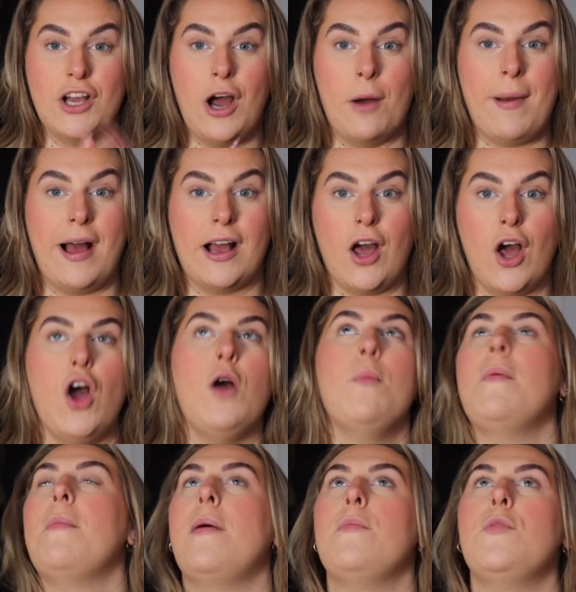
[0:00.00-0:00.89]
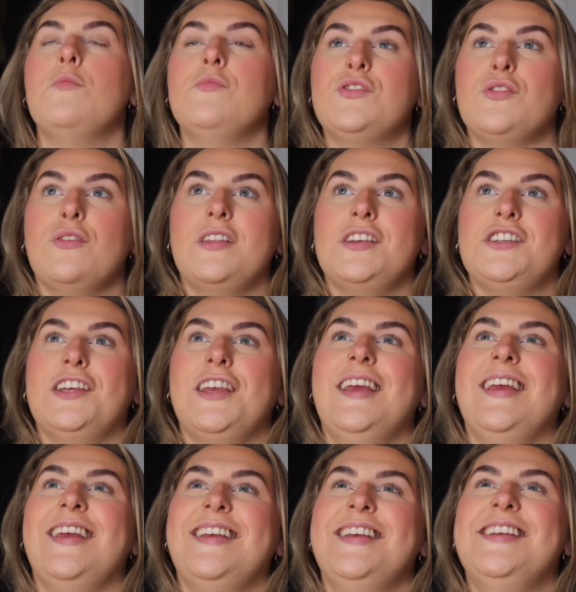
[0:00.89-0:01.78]
got back home and my mum saw that she
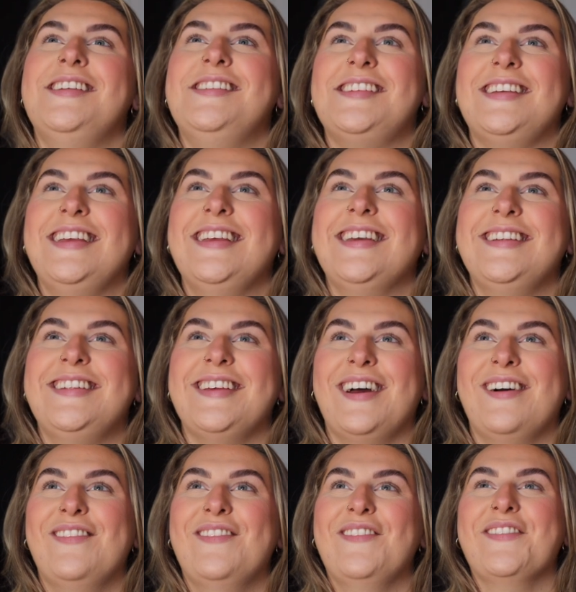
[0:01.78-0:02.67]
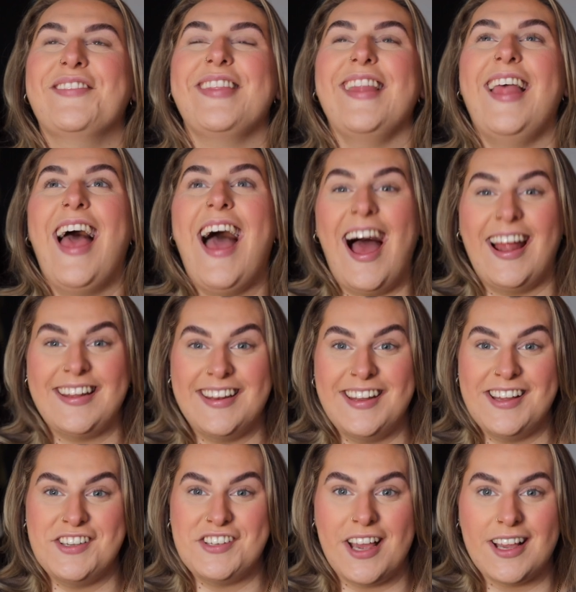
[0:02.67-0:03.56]
had had
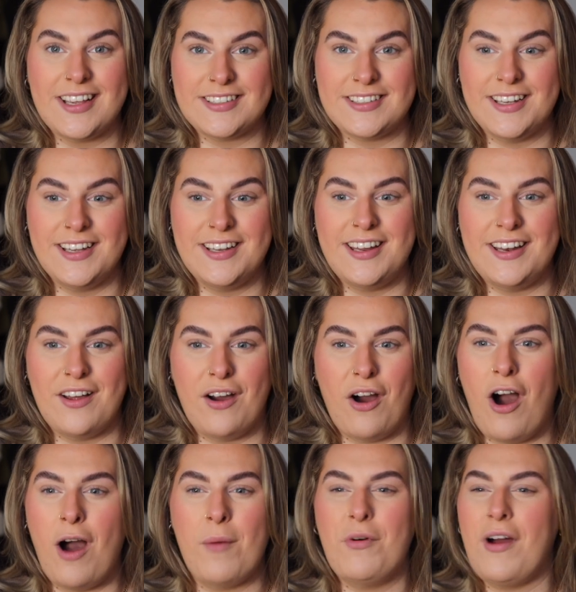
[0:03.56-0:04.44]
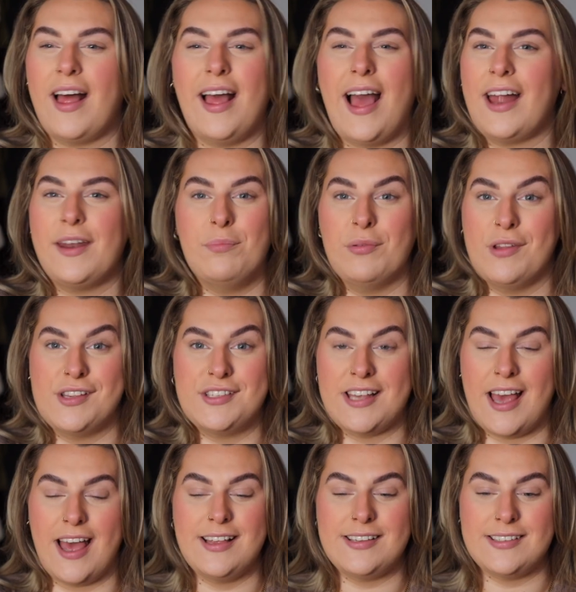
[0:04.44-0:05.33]
an injection in her arm or had a blood
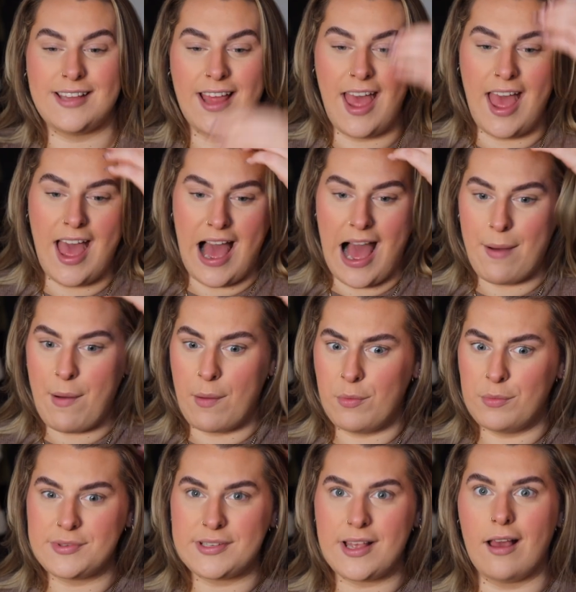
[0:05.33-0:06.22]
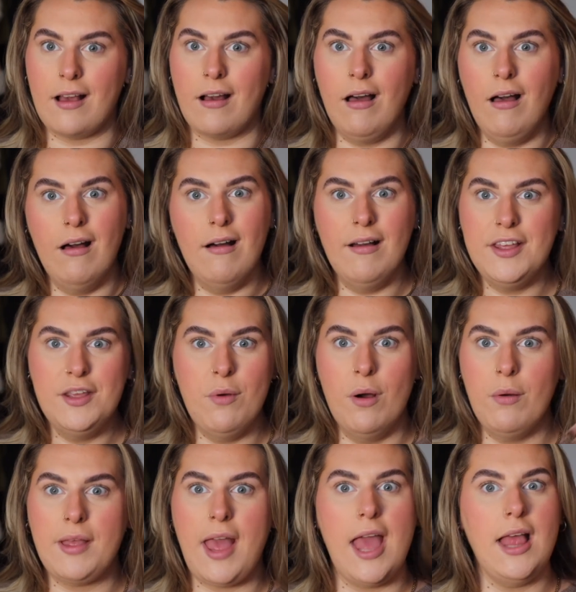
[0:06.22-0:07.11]
test. And my mum was like, oh, are
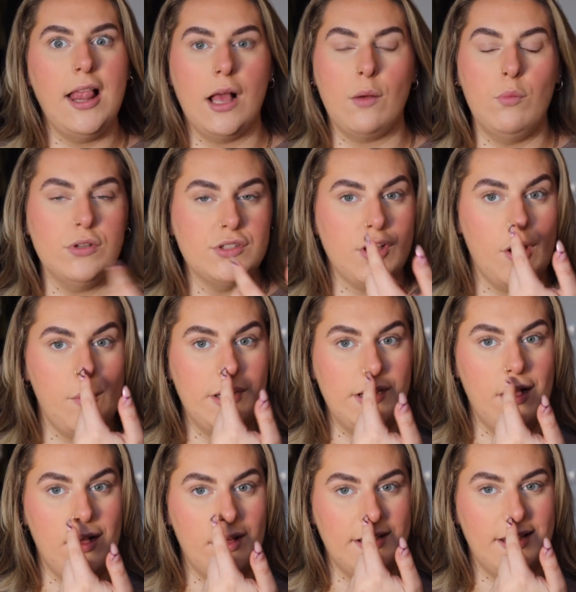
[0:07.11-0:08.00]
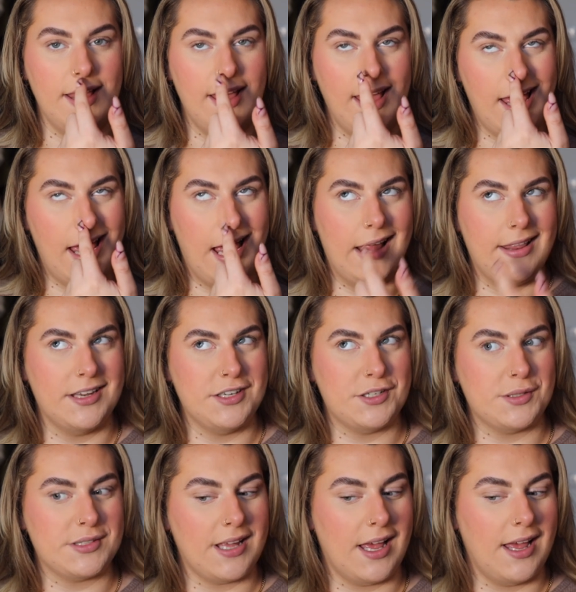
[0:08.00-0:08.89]
you okay? Like, what's going on? And then
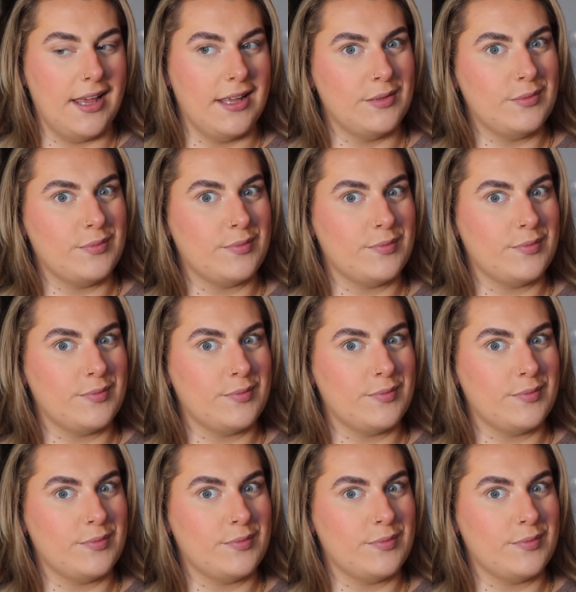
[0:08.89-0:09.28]
she was like,